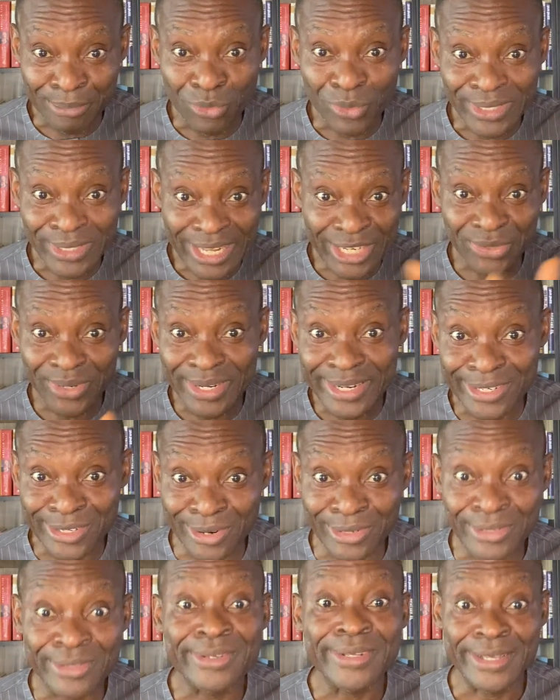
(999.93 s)
It was actually
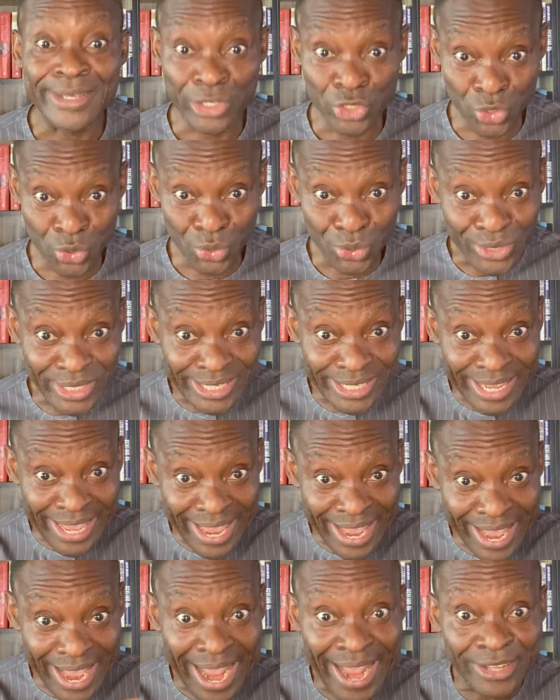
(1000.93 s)
done using
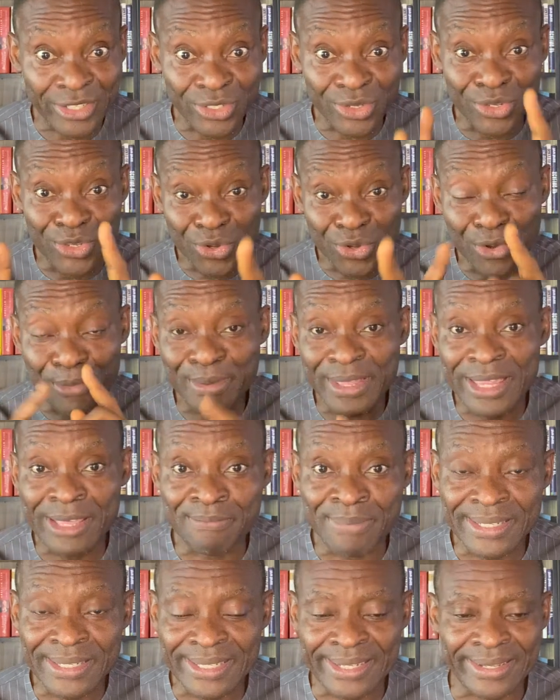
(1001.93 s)
AI. So you could be the
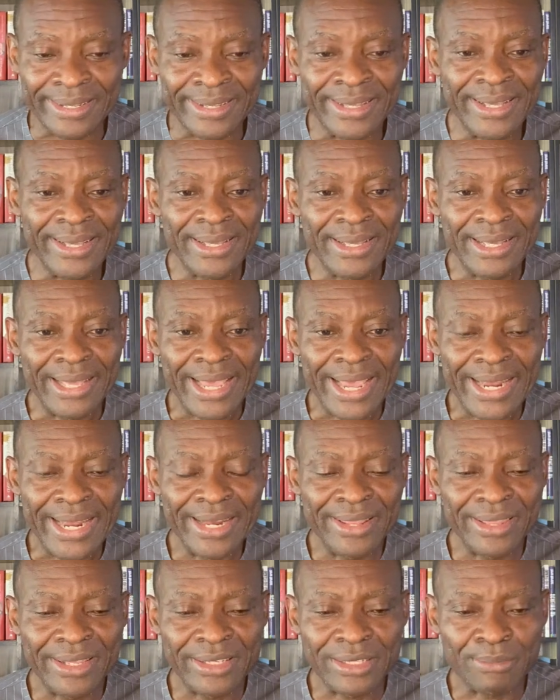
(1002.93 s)
person
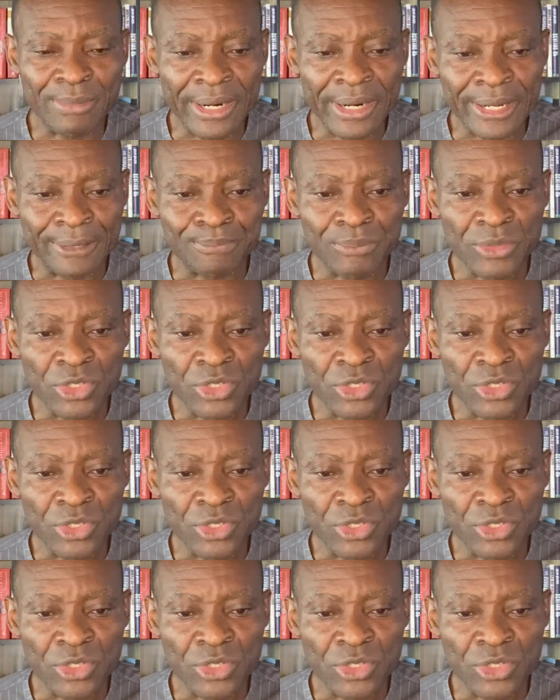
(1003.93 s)
earning this money.